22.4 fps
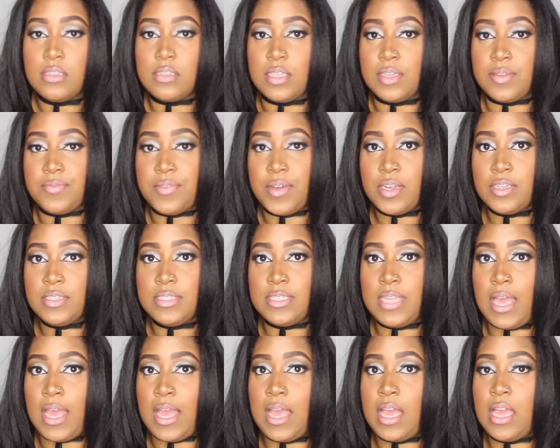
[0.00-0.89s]
the first
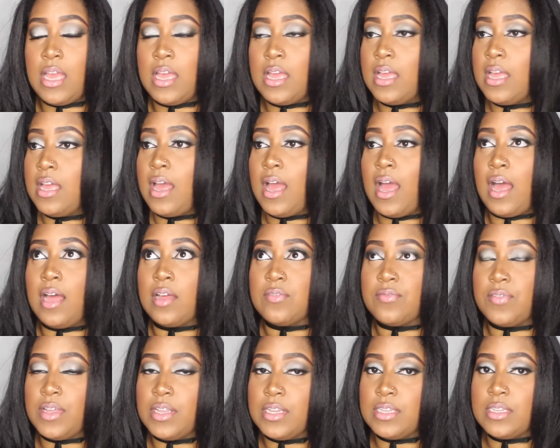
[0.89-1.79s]
day I
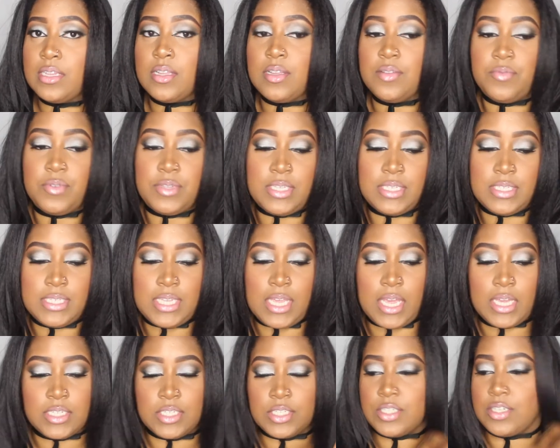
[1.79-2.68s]
fell in love with the
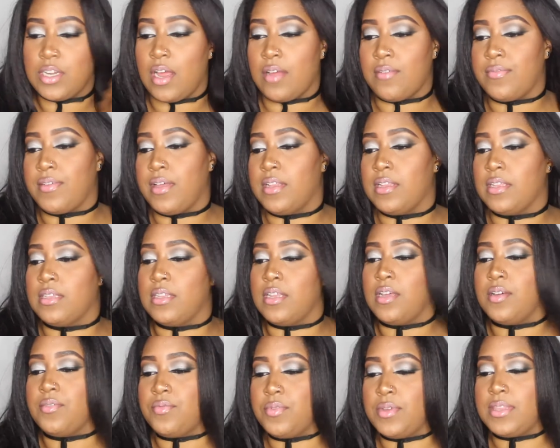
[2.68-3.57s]
texture. I fell in
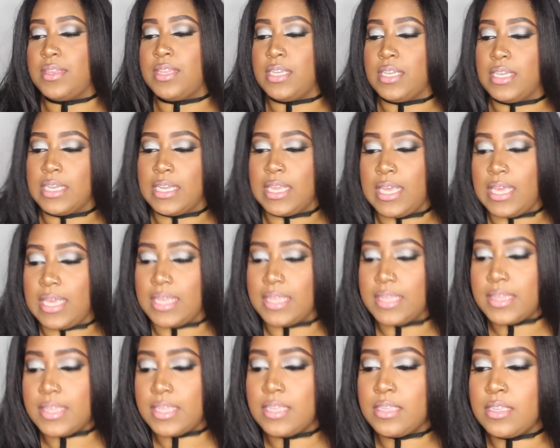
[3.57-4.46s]
love with the
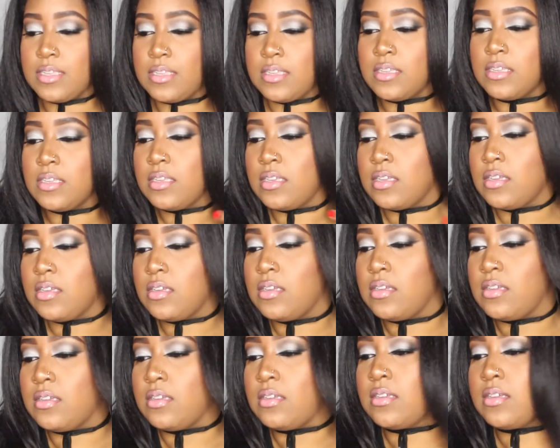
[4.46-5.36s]
length,
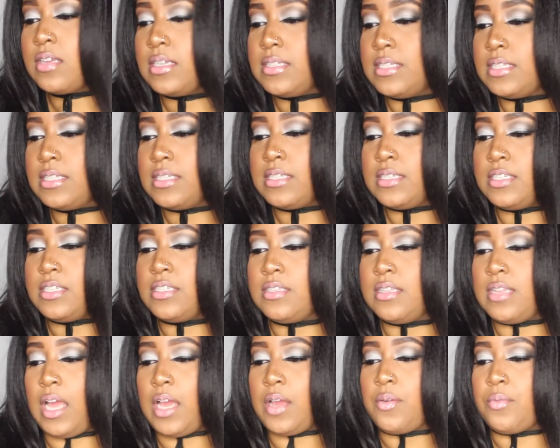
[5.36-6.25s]
because
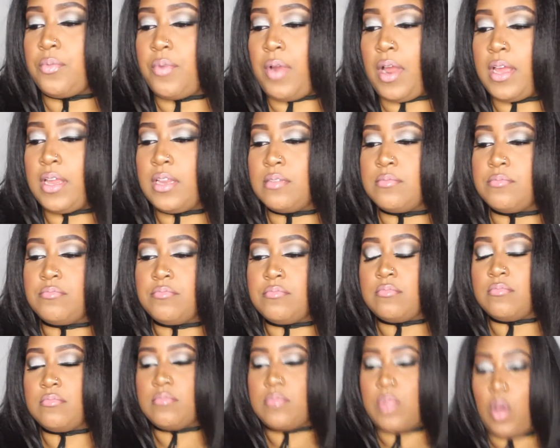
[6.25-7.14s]
it's like right
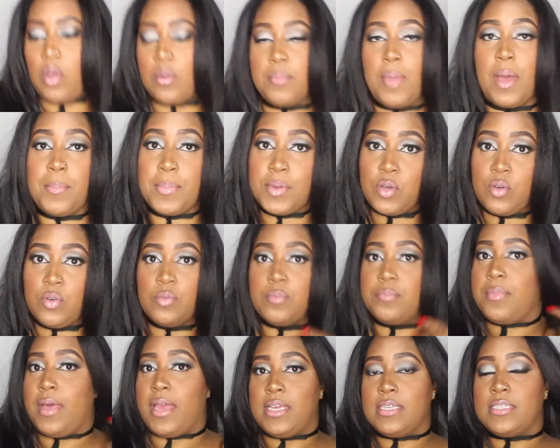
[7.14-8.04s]
on my
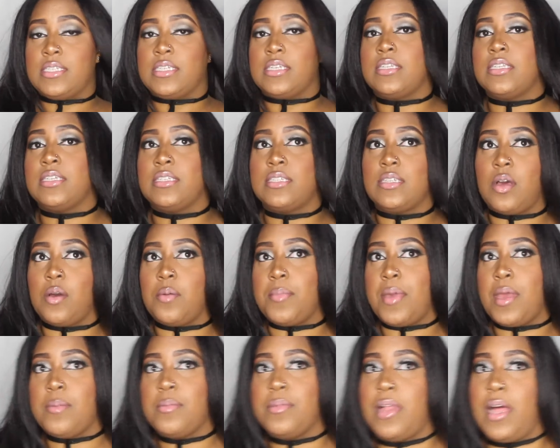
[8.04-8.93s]
boob basically, so
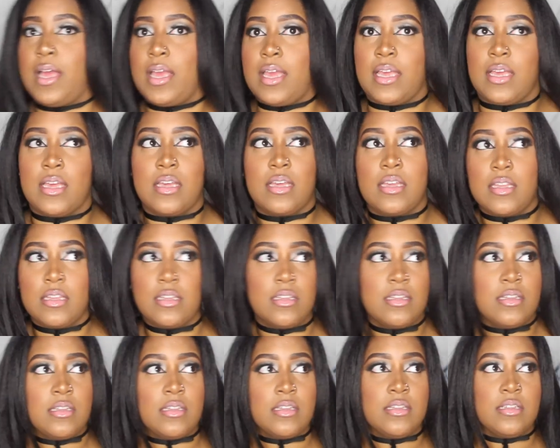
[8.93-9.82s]
maybe like,
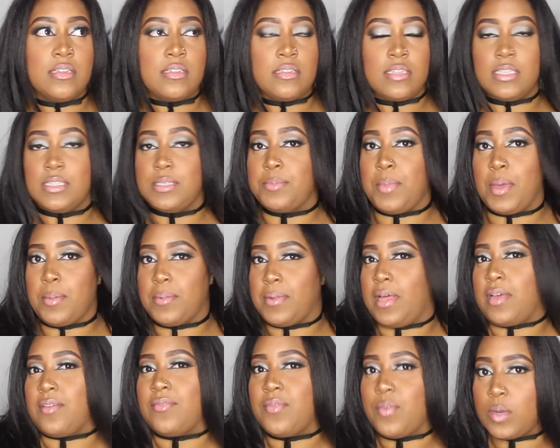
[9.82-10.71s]
this is maybe
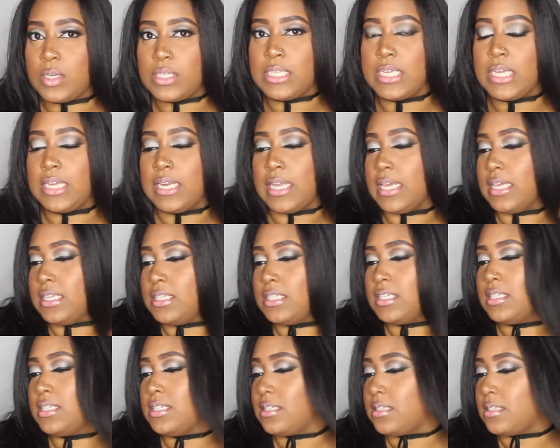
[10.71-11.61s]
like 14
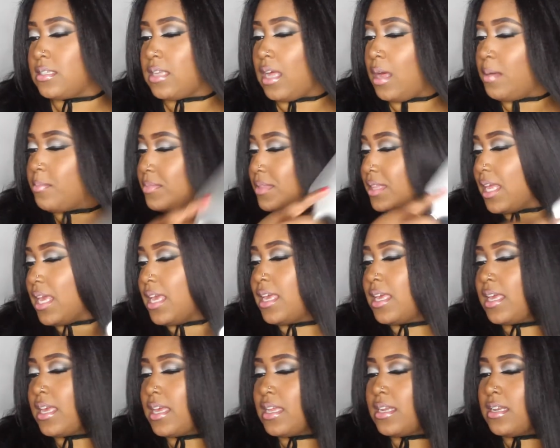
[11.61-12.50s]
inches I'm
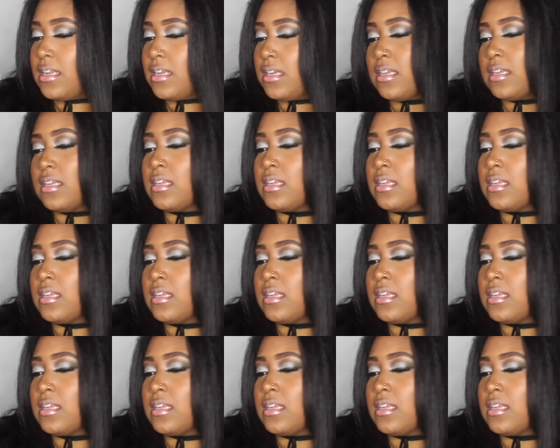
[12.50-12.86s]
thinking.